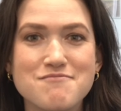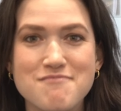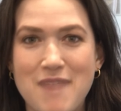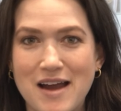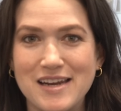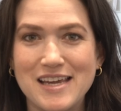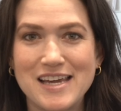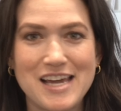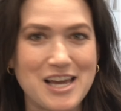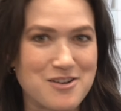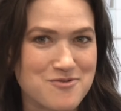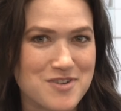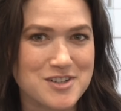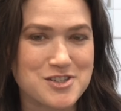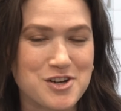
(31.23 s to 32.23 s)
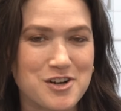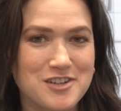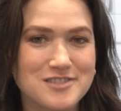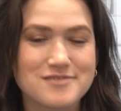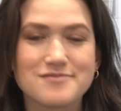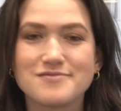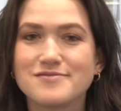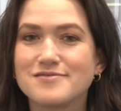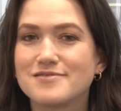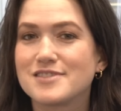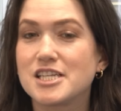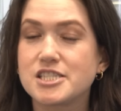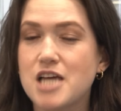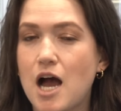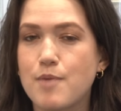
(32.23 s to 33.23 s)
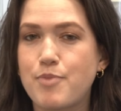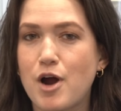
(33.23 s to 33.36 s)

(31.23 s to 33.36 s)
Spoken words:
money in return. The top